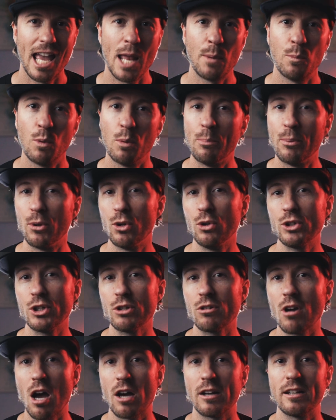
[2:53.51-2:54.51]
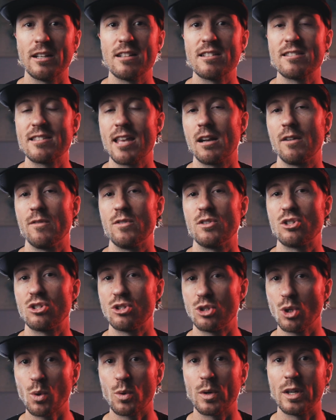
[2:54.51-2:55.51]
and will pull your audience out of the
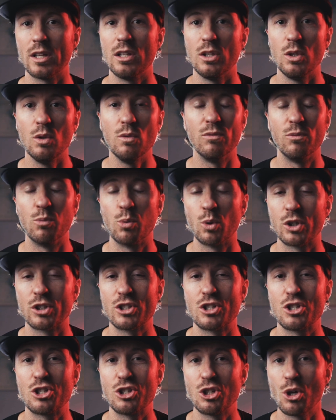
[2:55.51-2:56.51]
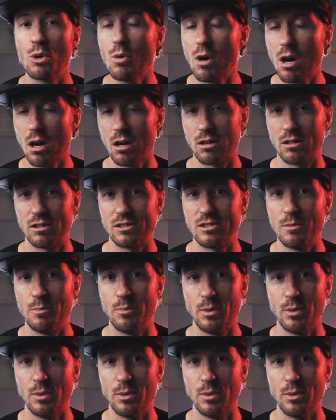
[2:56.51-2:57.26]
story you've worked so hard to